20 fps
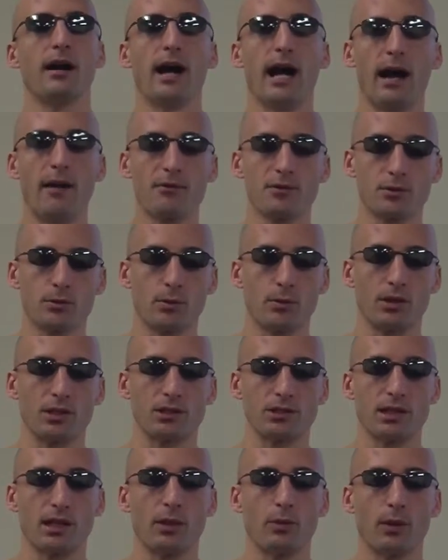Obviously, we want to
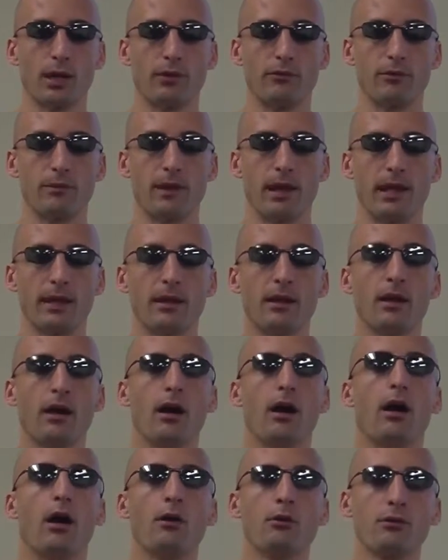stay away from that.
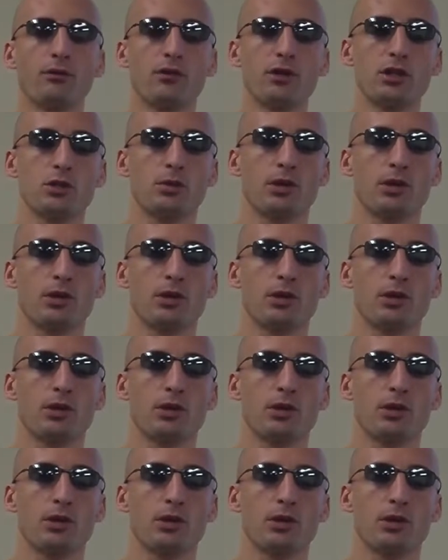Other things